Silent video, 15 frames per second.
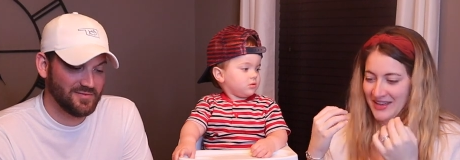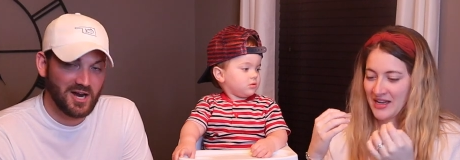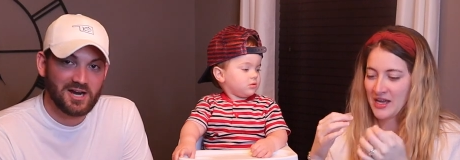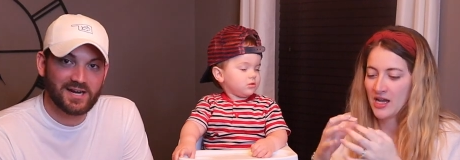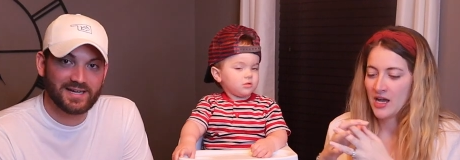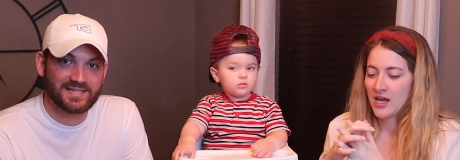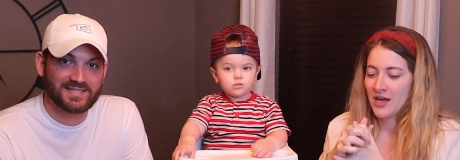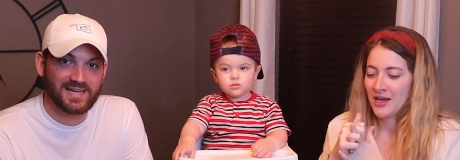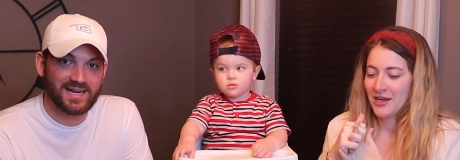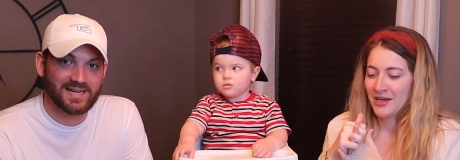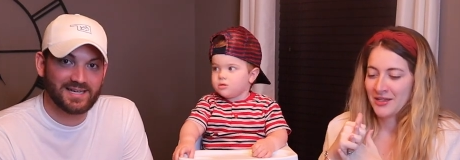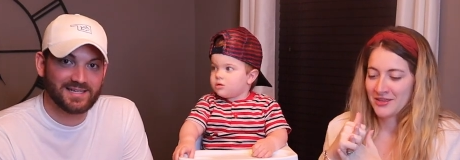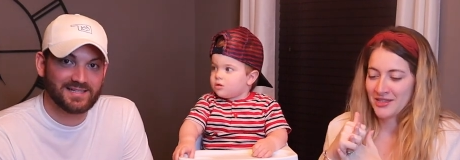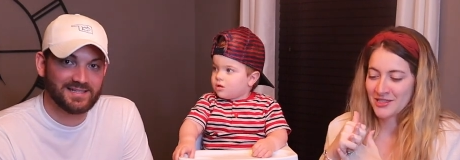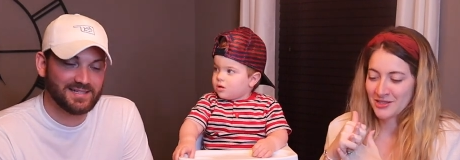Speaker 1: very
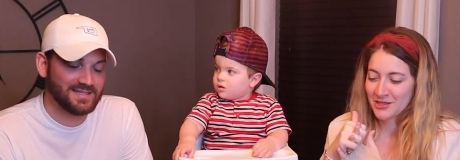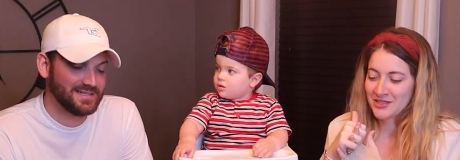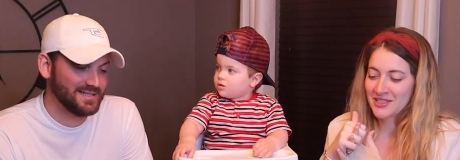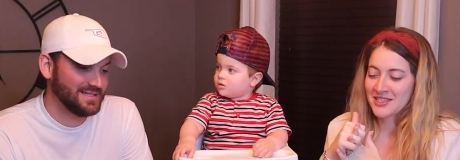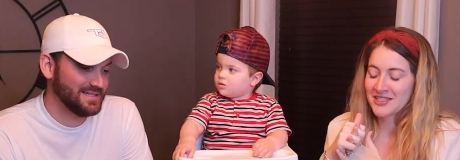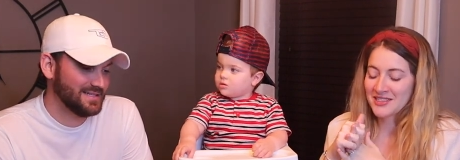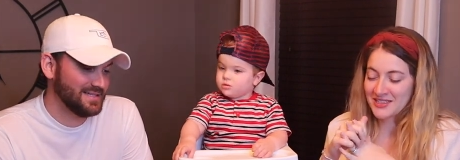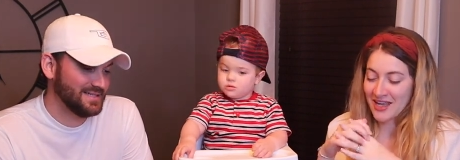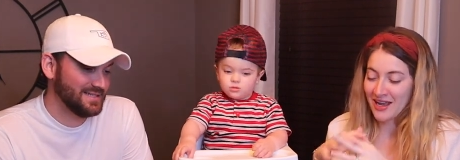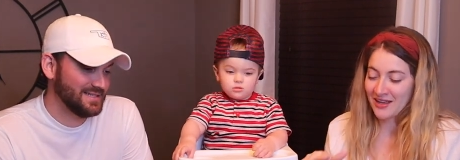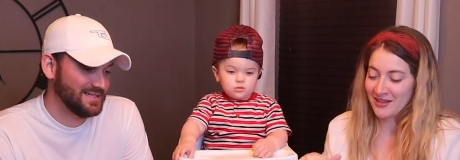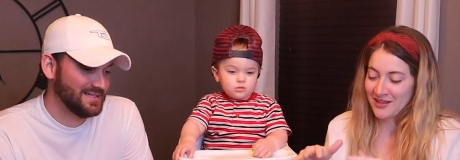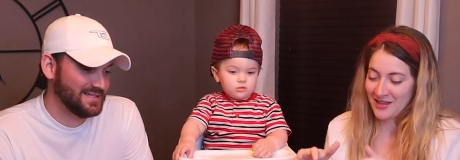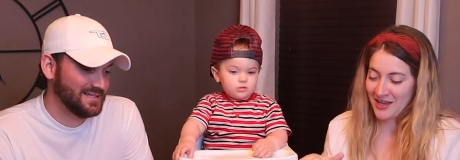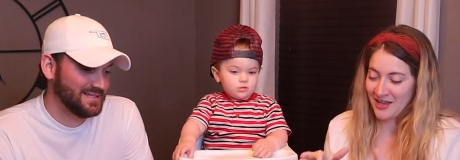exciting.
Speaker 2: This looks
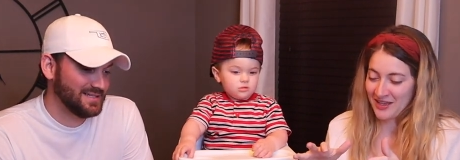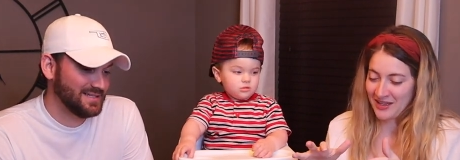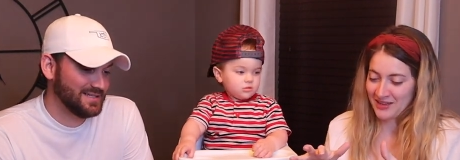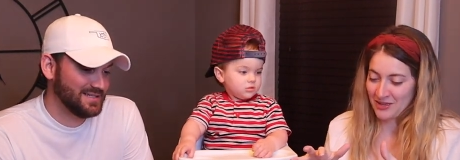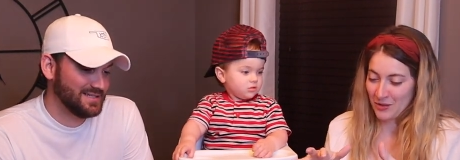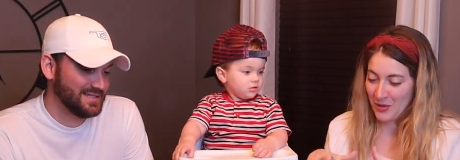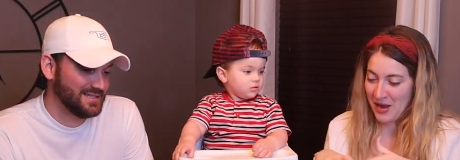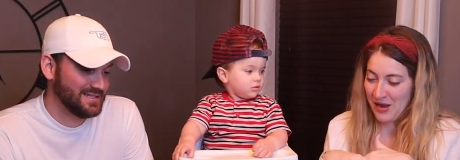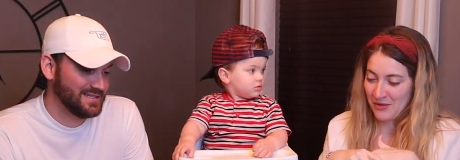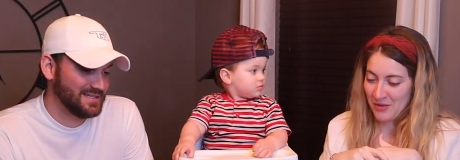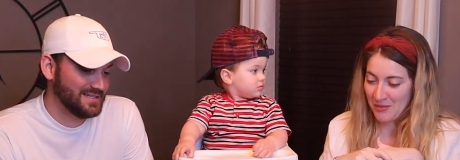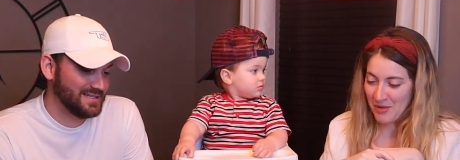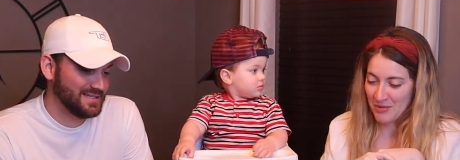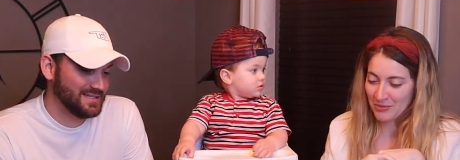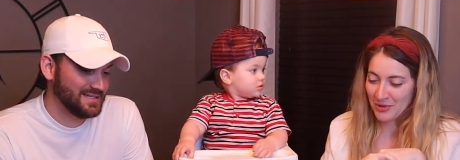exactly like the way I
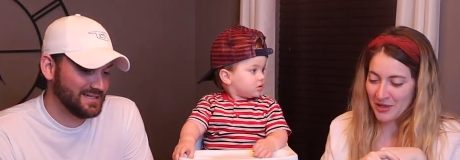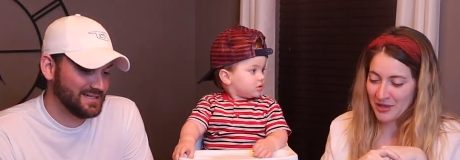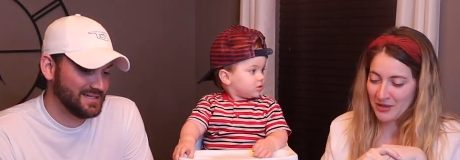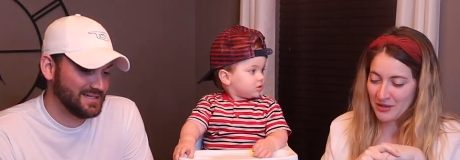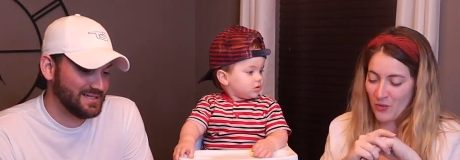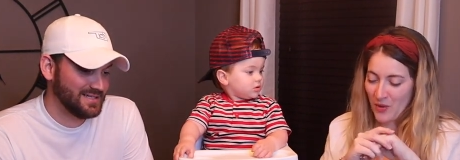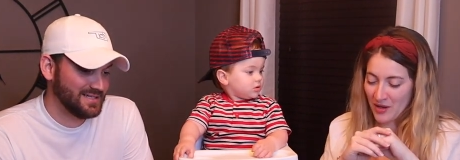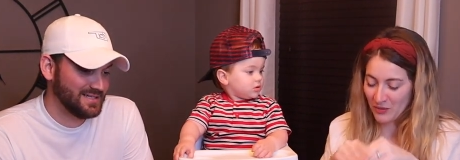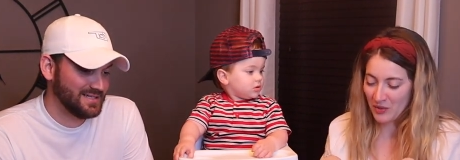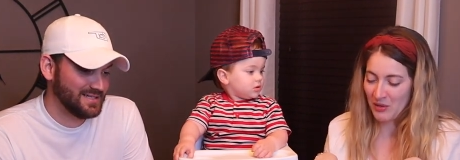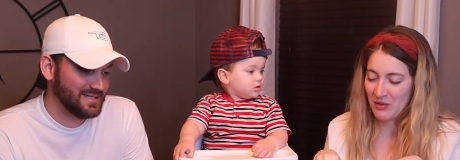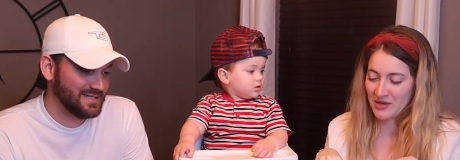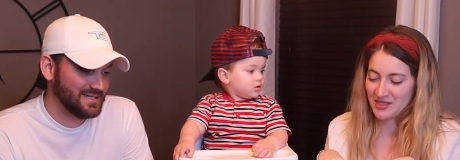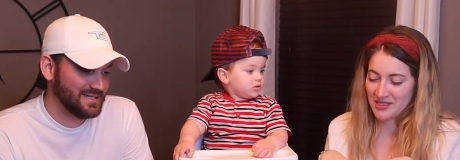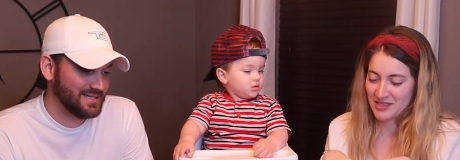remember it when
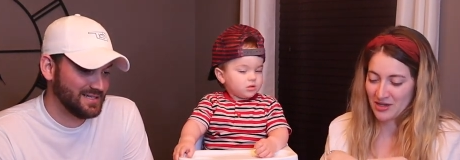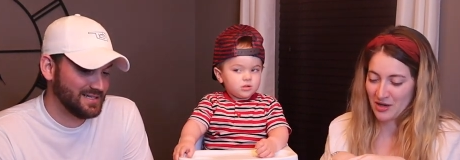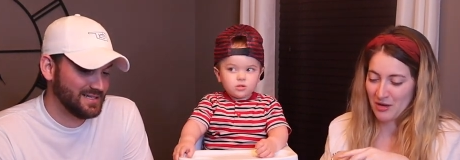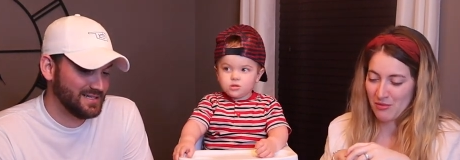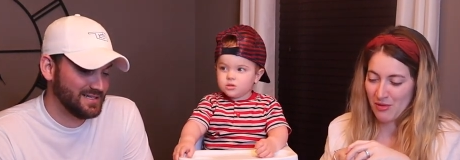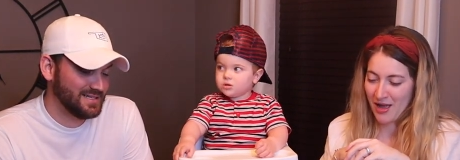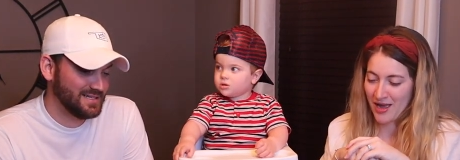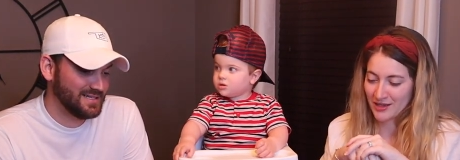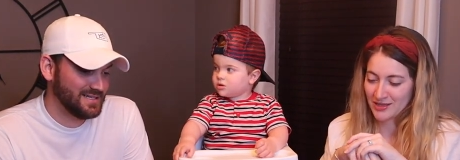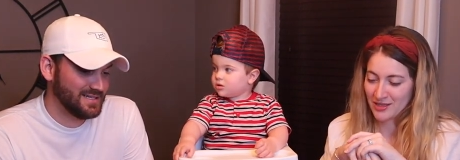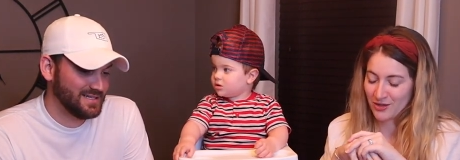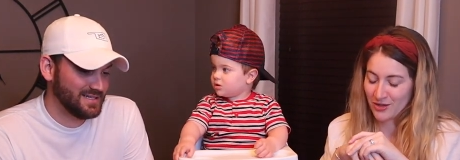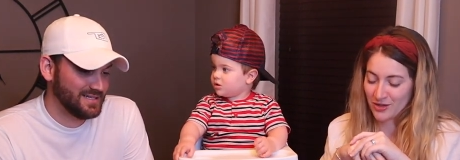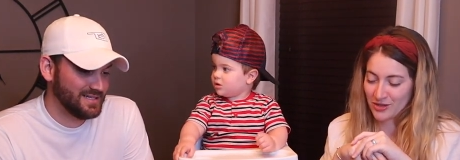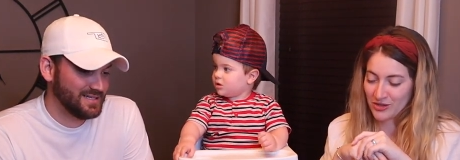we went to Terry
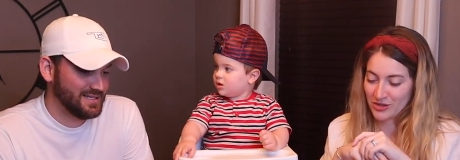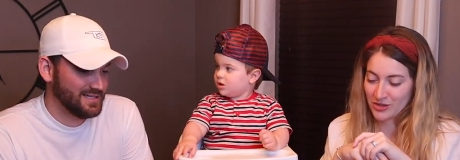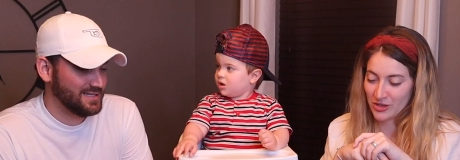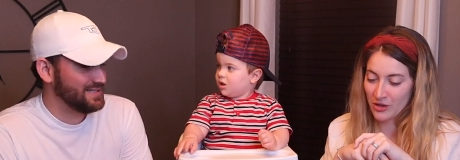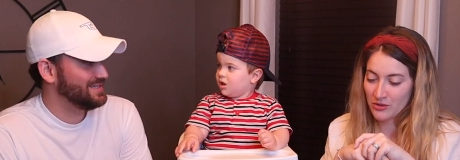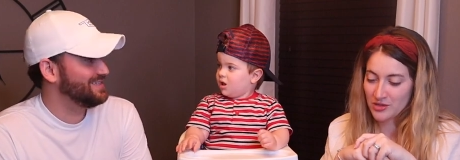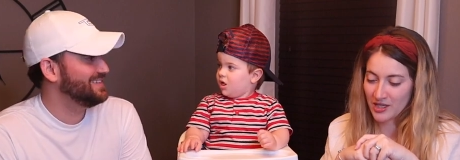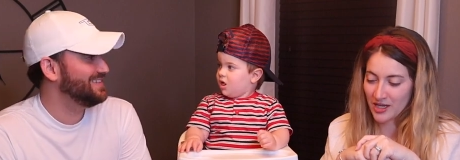Black's. It looks so